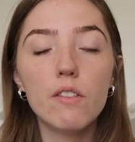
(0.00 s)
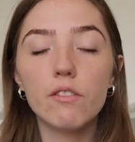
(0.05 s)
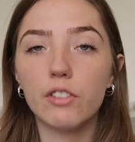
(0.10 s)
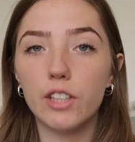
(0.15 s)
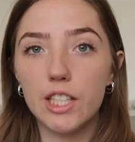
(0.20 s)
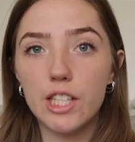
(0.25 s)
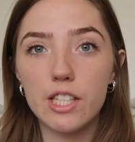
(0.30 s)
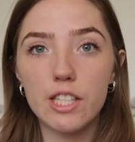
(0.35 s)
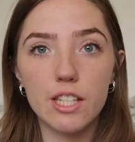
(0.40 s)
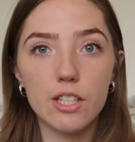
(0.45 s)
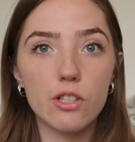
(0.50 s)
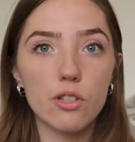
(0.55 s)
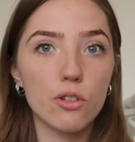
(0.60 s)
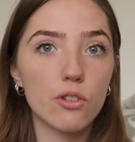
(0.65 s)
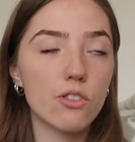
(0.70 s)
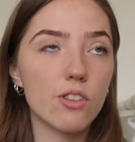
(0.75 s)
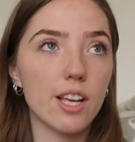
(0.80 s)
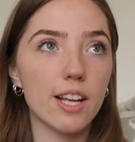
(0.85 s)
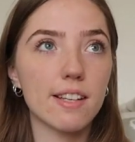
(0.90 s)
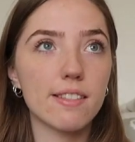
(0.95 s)
For instance,
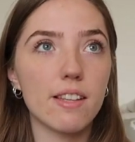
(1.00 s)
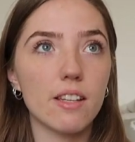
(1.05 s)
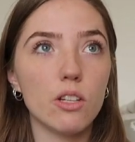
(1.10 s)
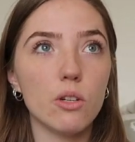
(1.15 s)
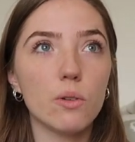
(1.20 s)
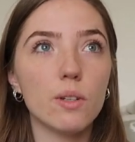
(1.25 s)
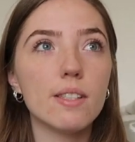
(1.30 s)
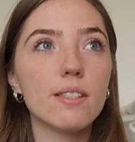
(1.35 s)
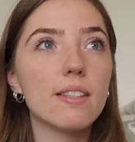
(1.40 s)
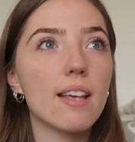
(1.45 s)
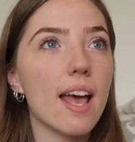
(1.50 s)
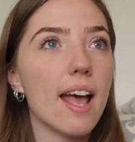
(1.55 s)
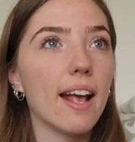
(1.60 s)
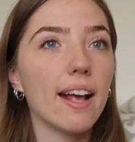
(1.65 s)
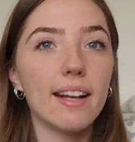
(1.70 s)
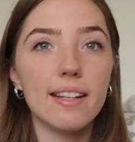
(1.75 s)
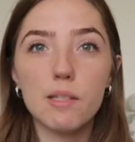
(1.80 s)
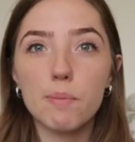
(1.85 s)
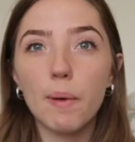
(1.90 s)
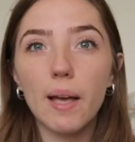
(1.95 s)
there's things that you can
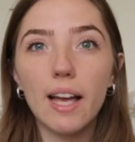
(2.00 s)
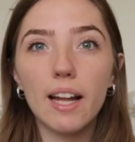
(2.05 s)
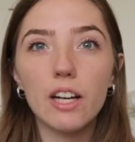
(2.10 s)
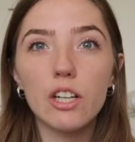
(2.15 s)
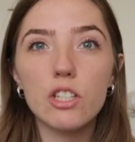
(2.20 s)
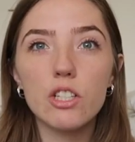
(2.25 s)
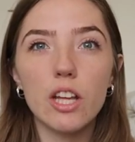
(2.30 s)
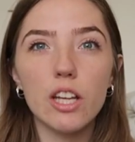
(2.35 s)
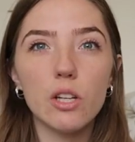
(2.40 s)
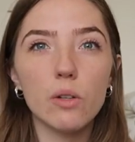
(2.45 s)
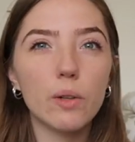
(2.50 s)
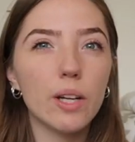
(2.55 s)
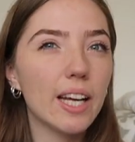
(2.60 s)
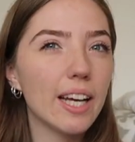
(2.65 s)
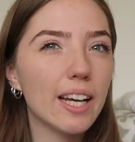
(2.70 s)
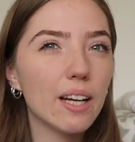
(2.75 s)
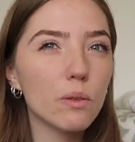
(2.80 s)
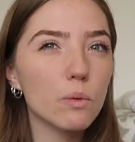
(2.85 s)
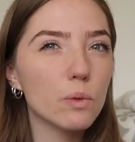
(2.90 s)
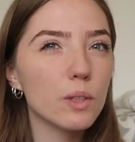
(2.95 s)
say in Spanish that you
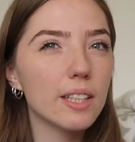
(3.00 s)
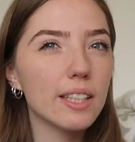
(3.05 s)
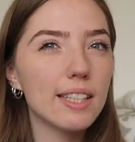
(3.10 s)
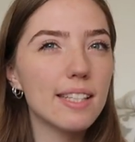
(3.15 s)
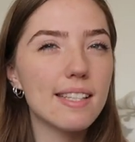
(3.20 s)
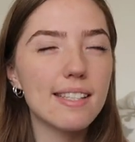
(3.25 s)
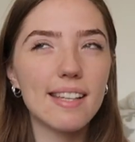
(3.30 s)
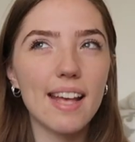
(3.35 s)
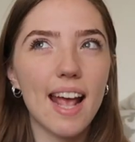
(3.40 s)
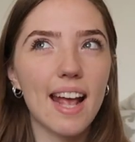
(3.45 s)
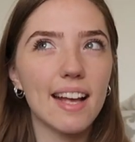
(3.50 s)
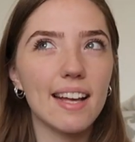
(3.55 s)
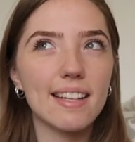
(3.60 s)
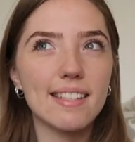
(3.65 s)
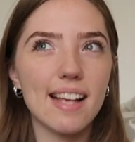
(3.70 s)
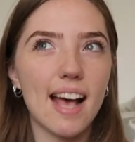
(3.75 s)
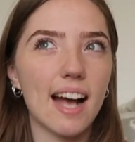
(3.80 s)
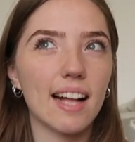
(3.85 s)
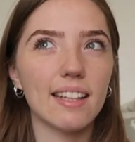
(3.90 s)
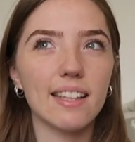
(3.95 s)
can't really say
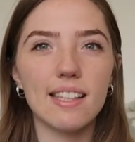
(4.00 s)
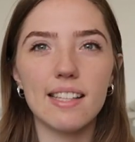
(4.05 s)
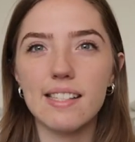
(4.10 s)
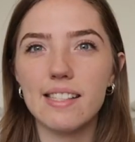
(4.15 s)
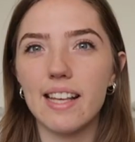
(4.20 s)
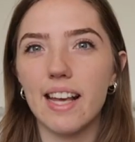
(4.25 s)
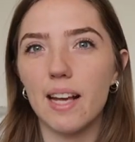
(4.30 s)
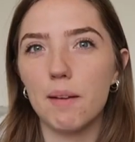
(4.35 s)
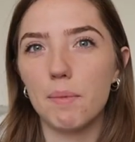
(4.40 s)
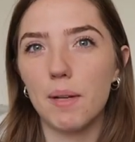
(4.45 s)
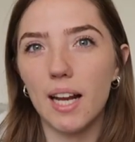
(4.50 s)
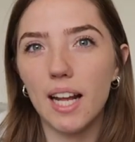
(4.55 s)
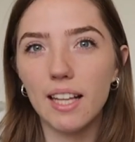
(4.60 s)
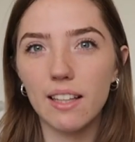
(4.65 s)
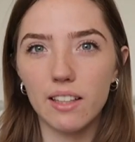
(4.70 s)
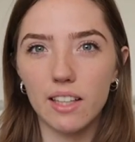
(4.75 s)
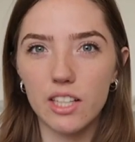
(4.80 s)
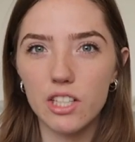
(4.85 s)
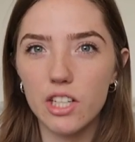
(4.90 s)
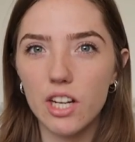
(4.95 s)
exactly the same in
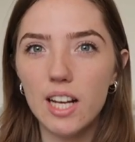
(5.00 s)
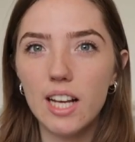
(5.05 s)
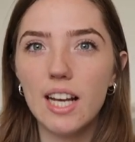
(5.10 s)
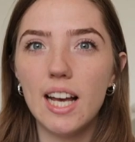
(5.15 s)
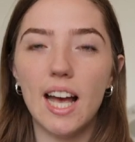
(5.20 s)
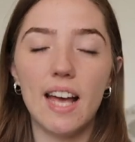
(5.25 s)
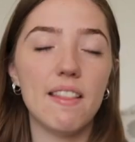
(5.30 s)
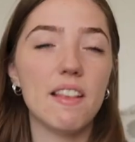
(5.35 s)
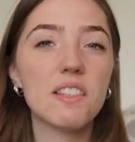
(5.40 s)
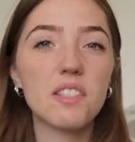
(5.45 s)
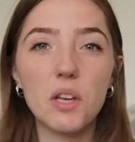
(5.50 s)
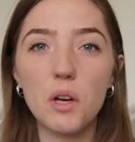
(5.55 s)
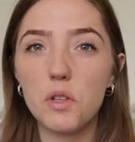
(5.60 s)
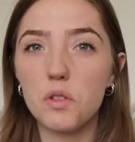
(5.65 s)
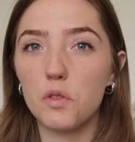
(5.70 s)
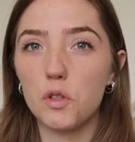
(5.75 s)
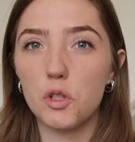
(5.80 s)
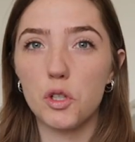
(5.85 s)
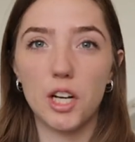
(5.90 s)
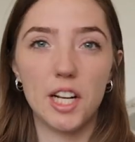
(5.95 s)
English. And this
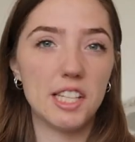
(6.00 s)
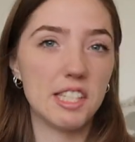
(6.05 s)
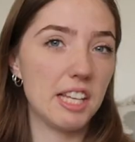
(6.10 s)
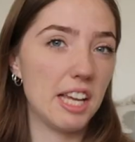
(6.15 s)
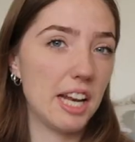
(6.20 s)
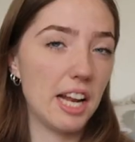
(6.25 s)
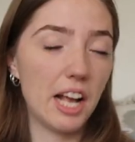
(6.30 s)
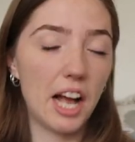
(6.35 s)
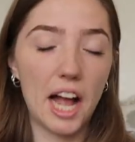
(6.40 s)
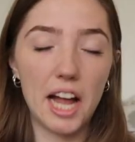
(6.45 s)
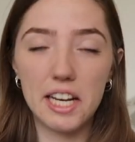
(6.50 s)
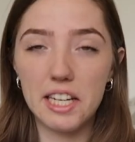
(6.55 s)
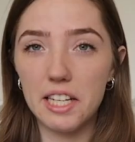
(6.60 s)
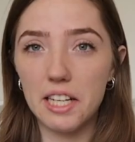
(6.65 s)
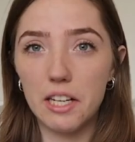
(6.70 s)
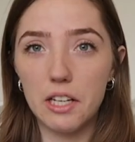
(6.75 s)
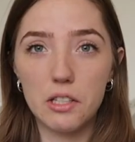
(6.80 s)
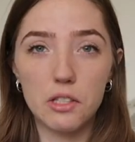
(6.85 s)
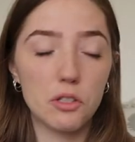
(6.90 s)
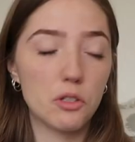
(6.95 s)
goes for translating
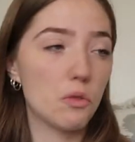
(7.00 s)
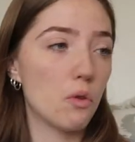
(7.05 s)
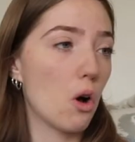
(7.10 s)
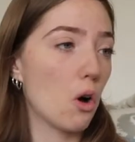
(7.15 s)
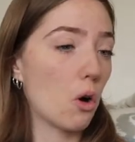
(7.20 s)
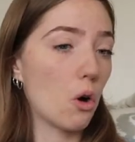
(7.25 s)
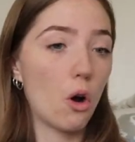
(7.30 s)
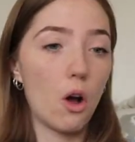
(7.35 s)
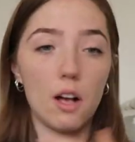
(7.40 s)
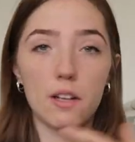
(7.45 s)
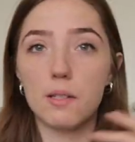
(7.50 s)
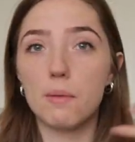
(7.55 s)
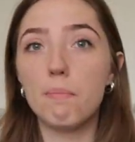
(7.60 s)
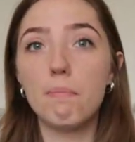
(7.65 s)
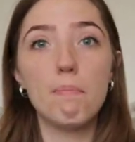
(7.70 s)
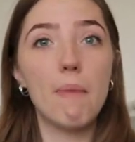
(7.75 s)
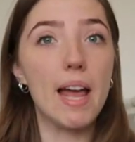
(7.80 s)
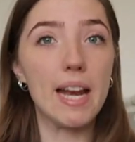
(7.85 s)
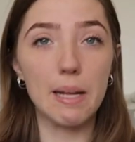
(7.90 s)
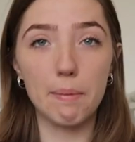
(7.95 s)
ideas across
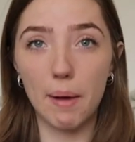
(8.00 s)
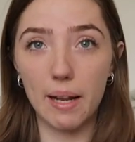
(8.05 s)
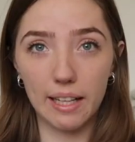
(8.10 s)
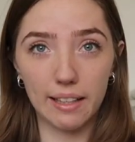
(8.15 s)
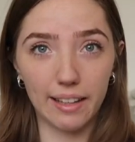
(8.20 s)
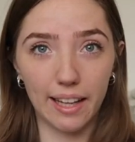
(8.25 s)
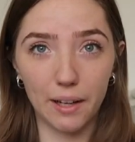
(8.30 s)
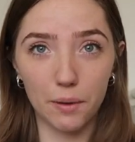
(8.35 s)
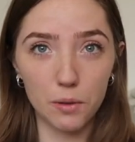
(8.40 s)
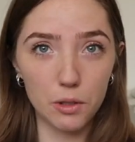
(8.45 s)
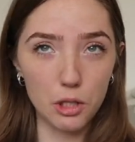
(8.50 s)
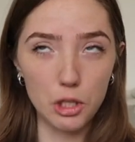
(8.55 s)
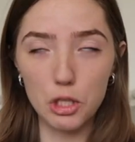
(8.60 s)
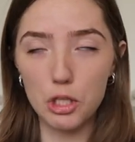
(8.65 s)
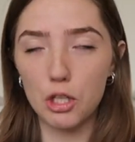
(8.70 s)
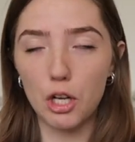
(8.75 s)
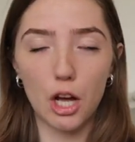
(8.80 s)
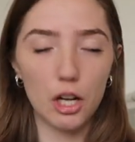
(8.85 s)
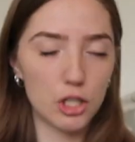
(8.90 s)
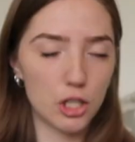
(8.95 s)
many, many
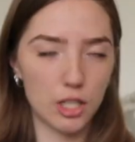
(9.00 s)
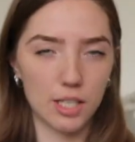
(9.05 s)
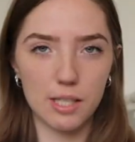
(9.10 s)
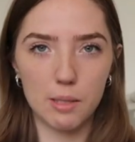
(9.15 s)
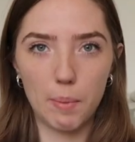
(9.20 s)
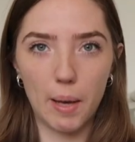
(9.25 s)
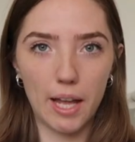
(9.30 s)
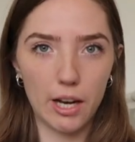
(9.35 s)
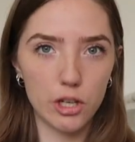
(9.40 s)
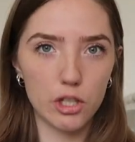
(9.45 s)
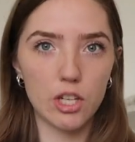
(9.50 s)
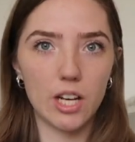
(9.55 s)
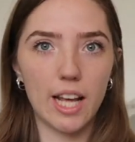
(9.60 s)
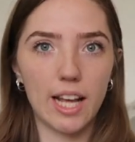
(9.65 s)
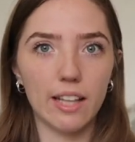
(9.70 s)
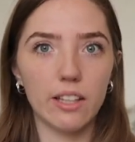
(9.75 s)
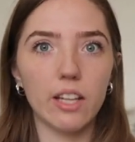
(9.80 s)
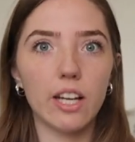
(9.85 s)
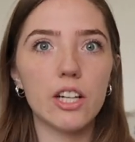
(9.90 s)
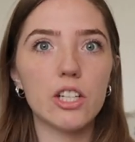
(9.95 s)
languages, not just Spanish and
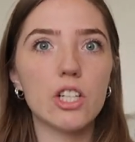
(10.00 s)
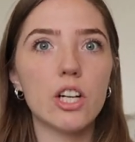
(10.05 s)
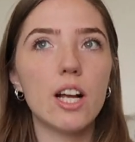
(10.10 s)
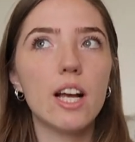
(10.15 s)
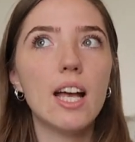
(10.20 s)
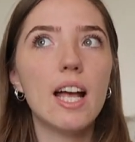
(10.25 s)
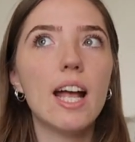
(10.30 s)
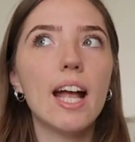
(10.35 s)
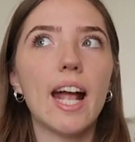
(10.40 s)
English.